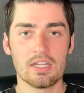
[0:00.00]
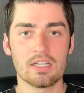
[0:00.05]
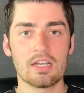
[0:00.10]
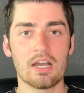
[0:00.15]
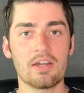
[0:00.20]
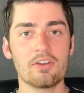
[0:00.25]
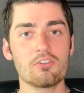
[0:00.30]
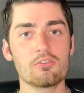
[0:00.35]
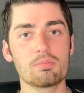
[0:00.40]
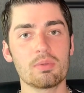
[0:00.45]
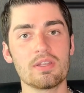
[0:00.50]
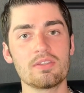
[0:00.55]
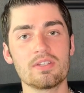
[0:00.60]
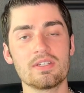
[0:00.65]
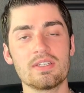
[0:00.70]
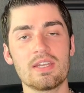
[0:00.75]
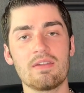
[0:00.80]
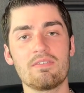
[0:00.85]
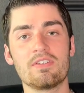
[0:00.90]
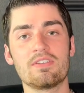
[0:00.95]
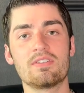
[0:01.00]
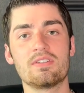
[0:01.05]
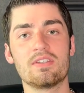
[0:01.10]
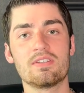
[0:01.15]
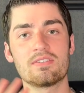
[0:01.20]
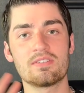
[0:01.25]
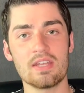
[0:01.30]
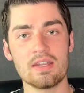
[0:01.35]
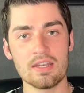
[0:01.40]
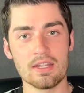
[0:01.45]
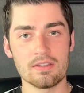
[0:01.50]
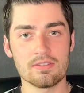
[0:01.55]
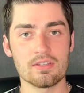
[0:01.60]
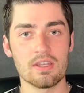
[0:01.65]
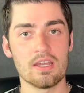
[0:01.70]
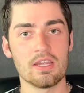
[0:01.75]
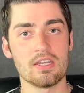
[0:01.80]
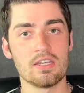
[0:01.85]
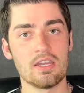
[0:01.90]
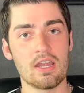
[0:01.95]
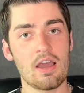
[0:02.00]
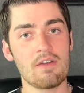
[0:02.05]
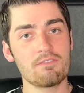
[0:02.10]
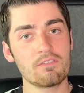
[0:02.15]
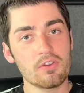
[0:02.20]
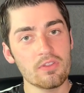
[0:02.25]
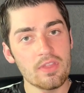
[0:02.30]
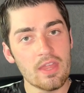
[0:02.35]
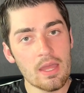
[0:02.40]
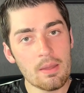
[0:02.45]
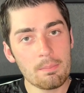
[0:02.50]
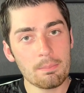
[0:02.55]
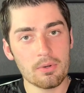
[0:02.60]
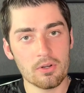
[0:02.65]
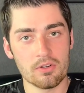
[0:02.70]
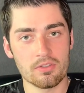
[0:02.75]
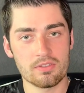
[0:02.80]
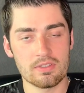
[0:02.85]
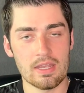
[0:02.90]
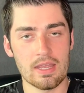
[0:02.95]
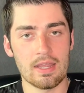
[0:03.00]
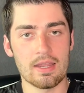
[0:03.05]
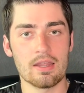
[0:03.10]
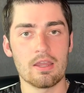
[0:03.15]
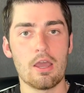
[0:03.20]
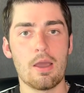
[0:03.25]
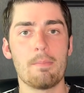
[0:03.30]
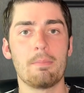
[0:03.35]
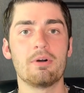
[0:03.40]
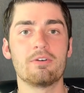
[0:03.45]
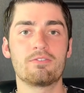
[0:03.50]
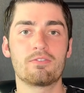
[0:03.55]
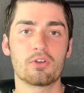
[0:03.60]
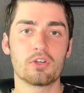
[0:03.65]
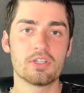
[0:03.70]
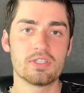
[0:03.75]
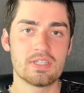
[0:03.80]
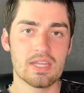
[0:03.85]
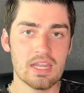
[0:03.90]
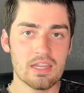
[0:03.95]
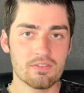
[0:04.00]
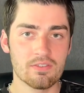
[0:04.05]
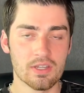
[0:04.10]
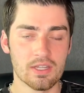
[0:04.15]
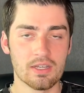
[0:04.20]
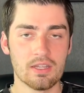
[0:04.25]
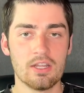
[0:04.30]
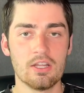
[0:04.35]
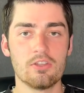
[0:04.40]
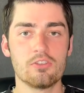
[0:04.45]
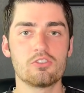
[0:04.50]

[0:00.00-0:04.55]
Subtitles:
God is blessing David's descendants, not for them per se, but for David.